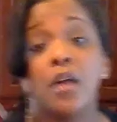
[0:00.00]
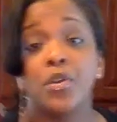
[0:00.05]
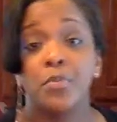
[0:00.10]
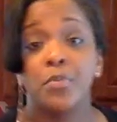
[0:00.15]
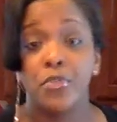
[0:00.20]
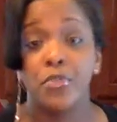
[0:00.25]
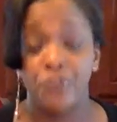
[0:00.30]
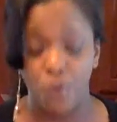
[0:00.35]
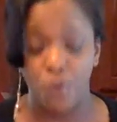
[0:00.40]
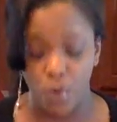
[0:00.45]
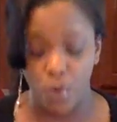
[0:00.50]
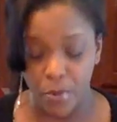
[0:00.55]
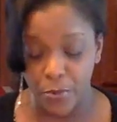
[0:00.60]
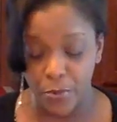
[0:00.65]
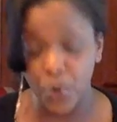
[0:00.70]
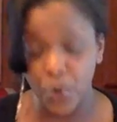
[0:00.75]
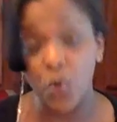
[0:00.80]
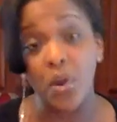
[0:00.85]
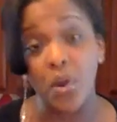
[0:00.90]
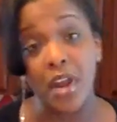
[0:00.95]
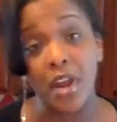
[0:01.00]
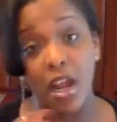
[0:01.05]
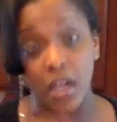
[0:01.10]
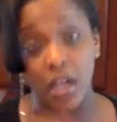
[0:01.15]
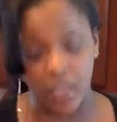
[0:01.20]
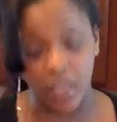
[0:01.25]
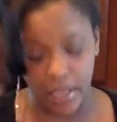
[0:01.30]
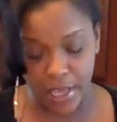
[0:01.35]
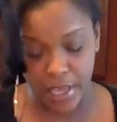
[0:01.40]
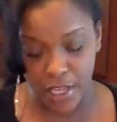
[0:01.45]
before we put on our
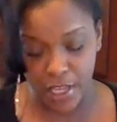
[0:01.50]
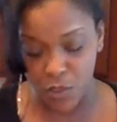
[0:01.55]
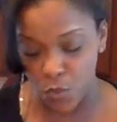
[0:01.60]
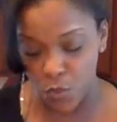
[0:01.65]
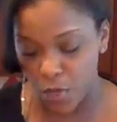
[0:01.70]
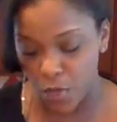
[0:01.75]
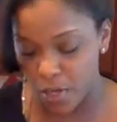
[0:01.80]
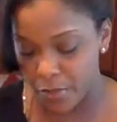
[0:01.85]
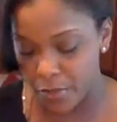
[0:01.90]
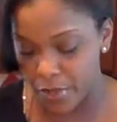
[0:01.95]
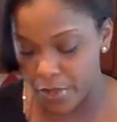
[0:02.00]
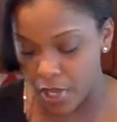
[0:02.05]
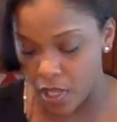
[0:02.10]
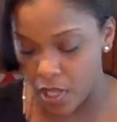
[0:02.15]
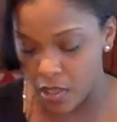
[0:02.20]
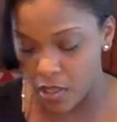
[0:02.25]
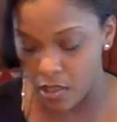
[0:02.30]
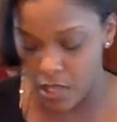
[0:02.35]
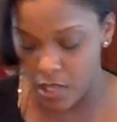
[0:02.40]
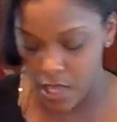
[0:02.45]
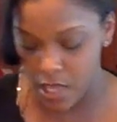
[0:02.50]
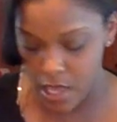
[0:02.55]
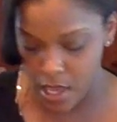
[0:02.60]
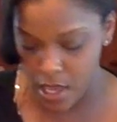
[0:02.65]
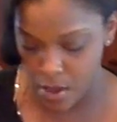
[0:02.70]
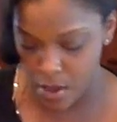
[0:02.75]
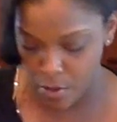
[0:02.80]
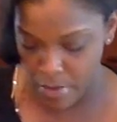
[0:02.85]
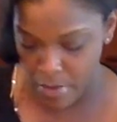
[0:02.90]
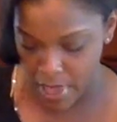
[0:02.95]
glaze, we want to put a
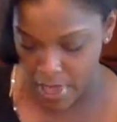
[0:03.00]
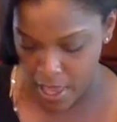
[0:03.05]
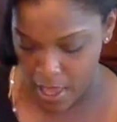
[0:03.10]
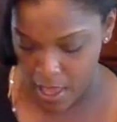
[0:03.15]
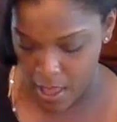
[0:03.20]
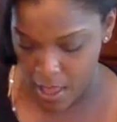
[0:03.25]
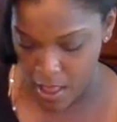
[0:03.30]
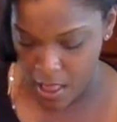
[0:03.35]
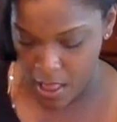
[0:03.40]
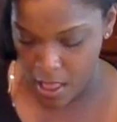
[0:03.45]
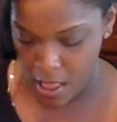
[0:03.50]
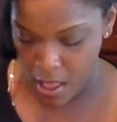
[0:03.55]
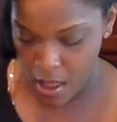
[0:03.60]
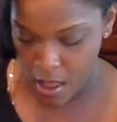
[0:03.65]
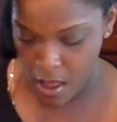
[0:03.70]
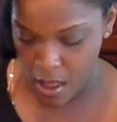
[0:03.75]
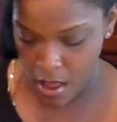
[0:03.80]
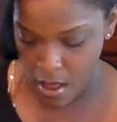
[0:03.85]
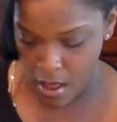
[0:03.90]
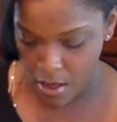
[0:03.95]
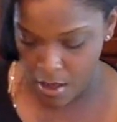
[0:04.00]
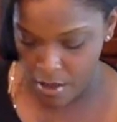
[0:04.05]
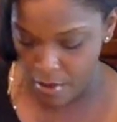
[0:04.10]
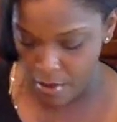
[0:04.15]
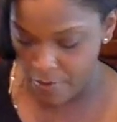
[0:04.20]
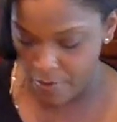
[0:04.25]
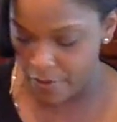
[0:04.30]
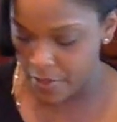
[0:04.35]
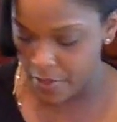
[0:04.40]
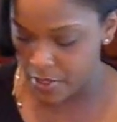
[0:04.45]
little bit of
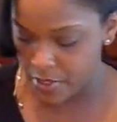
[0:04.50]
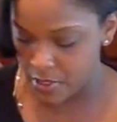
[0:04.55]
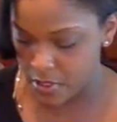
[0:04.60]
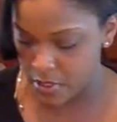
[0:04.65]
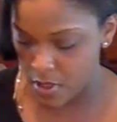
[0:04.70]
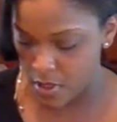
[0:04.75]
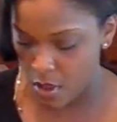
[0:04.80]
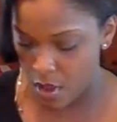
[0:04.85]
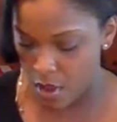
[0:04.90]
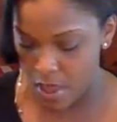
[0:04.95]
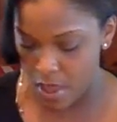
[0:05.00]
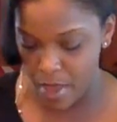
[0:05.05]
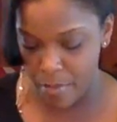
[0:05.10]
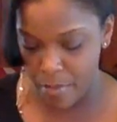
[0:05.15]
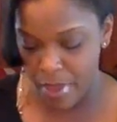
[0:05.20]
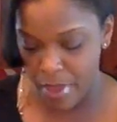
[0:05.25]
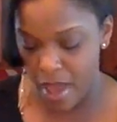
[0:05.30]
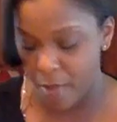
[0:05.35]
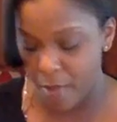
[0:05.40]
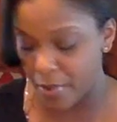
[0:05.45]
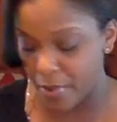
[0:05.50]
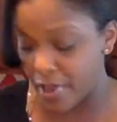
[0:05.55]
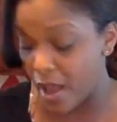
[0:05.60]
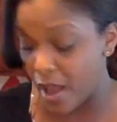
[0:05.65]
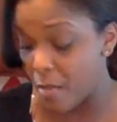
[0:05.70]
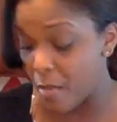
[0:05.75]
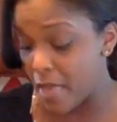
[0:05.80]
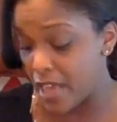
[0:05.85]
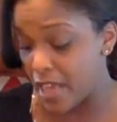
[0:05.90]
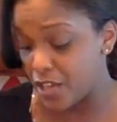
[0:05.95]
salt and pepper. Now,
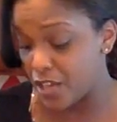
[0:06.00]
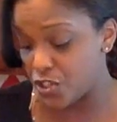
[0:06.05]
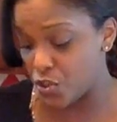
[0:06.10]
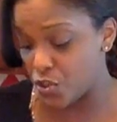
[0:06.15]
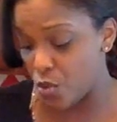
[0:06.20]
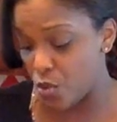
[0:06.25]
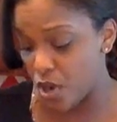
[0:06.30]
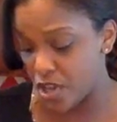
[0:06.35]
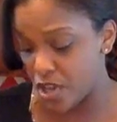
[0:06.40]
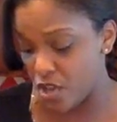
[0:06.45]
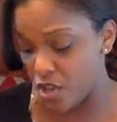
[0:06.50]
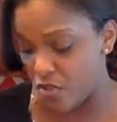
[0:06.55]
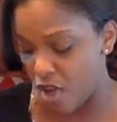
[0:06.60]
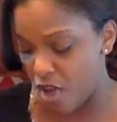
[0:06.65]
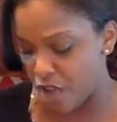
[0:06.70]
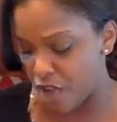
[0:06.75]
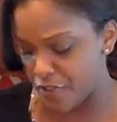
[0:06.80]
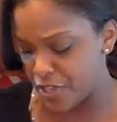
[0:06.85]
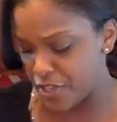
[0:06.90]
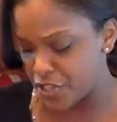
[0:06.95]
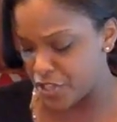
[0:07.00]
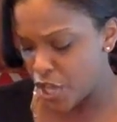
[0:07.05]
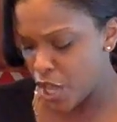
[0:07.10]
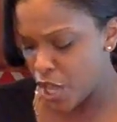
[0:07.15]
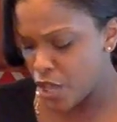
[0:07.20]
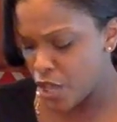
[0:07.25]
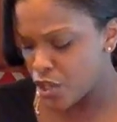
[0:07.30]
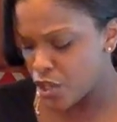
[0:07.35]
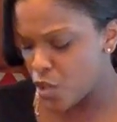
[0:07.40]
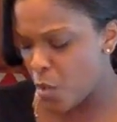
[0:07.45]
make sure your rockfish,
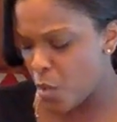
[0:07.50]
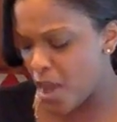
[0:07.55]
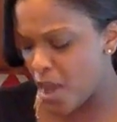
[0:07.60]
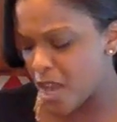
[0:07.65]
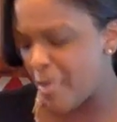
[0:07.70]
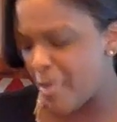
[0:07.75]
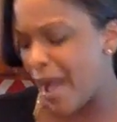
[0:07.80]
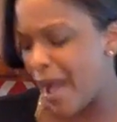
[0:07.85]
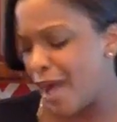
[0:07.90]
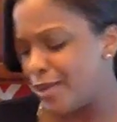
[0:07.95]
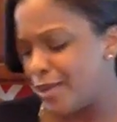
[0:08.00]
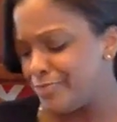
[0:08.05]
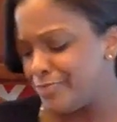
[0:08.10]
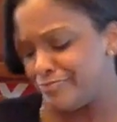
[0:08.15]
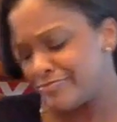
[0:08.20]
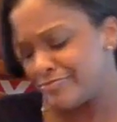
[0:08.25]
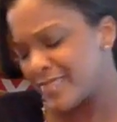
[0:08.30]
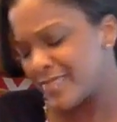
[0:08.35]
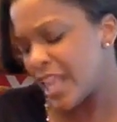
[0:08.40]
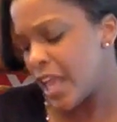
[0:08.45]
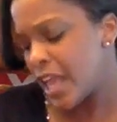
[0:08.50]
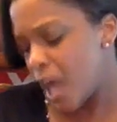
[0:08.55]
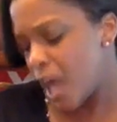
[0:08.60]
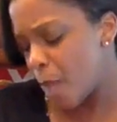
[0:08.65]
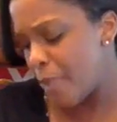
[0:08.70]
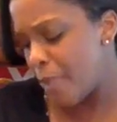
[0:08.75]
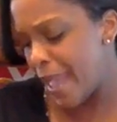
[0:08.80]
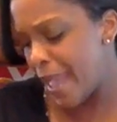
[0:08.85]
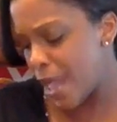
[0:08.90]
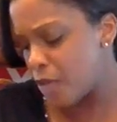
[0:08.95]
you want about 1.5
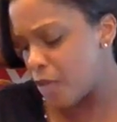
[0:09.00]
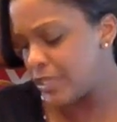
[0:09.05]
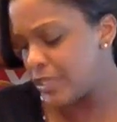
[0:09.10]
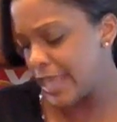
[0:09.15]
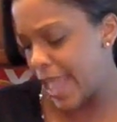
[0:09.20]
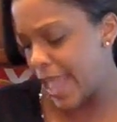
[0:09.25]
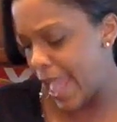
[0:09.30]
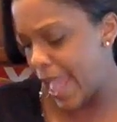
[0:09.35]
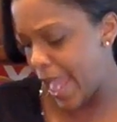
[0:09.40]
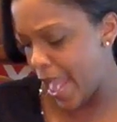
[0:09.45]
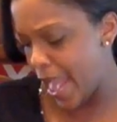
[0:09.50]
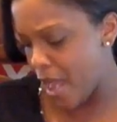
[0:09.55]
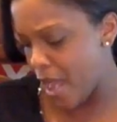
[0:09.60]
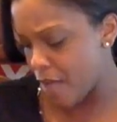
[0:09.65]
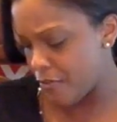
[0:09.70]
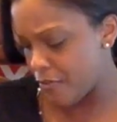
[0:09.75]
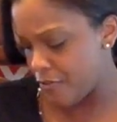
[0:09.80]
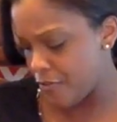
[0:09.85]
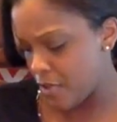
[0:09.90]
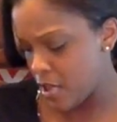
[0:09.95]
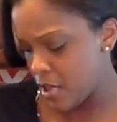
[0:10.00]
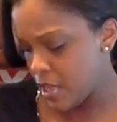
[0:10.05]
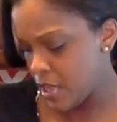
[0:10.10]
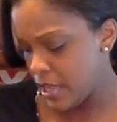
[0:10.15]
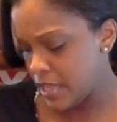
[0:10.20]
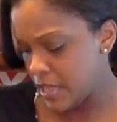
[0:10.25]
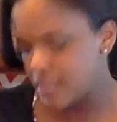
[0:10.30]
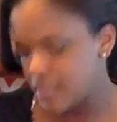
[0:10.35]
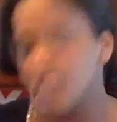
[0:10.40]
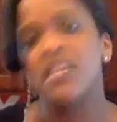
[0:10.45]
pounds
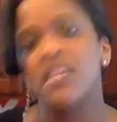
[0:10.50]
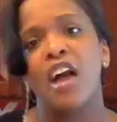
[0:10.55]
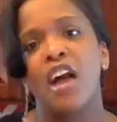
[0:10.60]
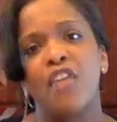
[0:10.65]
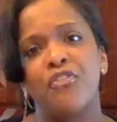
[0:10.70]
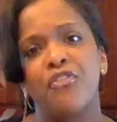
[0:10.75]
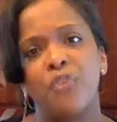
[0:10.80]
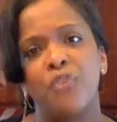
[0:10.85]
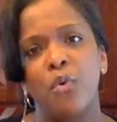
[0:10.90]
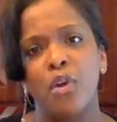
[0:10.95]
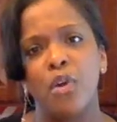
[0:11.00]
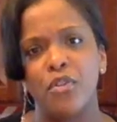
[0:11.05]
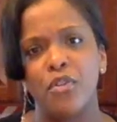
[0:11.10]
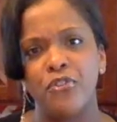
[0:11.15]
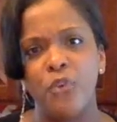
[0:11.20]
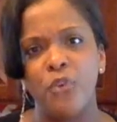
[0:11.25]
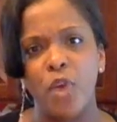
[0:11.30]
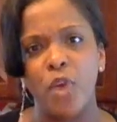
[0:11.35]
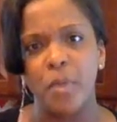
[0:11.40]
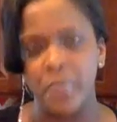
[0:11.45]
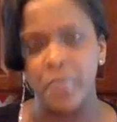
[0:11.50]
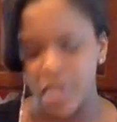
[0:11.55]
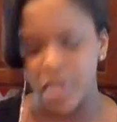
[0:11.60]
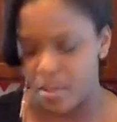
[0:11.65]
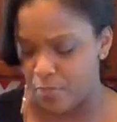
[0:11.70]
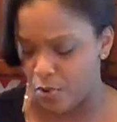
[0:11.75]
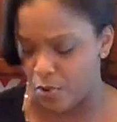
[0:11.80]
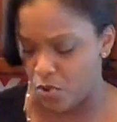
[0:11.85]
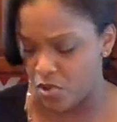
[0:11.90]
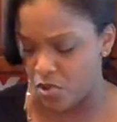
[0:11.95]
is enough for 4
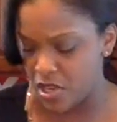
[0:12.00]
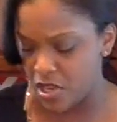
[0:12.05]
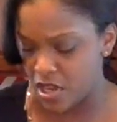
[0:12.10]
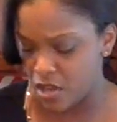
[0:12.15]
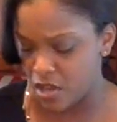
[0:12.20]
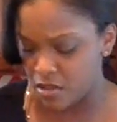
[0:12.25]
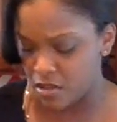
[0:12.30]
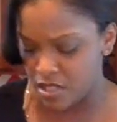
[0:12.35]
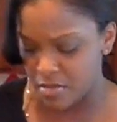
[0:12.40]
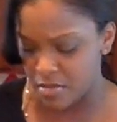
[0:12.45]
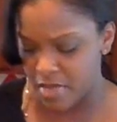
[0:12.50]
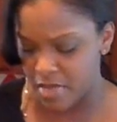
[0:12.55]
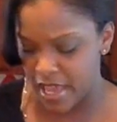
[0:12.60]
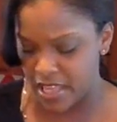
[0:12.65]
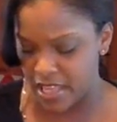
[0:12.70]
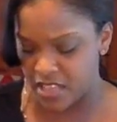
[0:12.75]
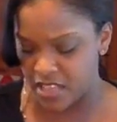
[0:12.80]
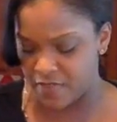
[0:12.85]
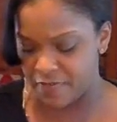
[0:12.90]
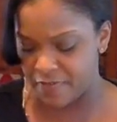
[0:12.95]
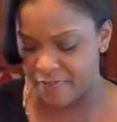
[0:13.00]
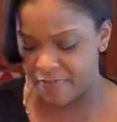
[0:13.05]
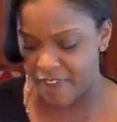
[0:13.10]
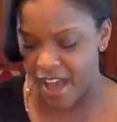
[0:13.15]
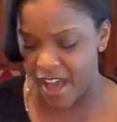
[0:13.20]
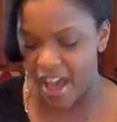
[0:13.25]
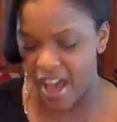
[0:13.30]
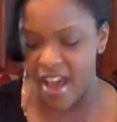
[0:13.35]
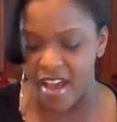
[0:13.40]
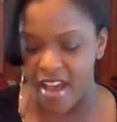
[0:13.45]
people. You know, some nice
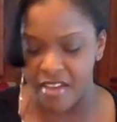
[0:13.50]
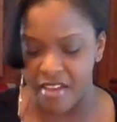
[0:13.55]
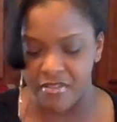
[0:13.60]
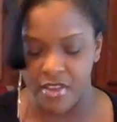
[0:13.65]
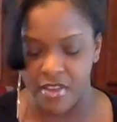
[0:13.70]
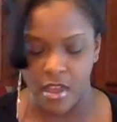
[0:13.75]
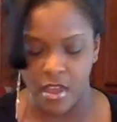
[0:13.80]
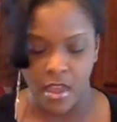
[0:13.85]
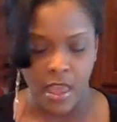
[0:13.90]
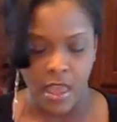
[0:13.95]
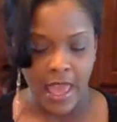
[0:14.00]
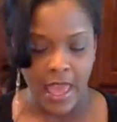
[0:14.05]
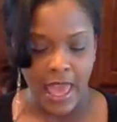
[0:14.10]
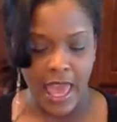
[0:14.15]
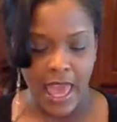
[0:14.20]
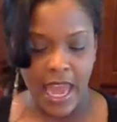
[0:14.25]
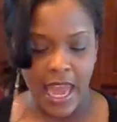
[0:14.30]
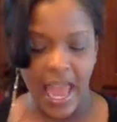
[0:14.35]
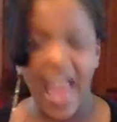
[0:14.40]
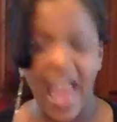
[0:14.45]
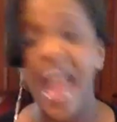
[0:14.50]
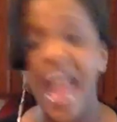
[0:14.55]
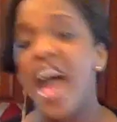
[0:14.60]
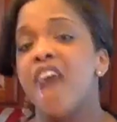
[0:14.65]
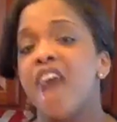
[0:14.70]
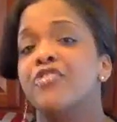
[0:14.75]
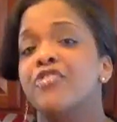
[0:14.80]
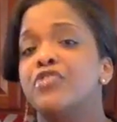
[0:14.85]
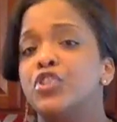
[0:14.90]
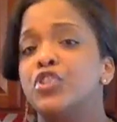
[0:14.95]
5.5
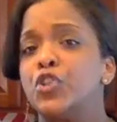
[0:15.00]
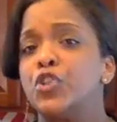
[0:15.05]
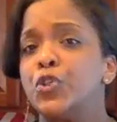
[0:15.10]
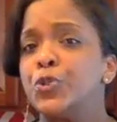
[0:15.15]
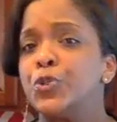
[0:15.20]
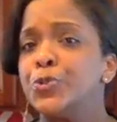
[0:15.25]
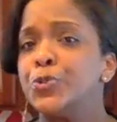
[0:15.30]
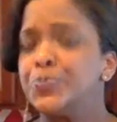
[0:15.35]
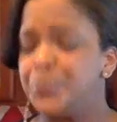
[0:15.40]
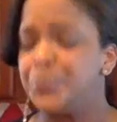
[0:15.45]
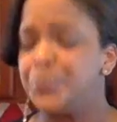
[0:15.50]
to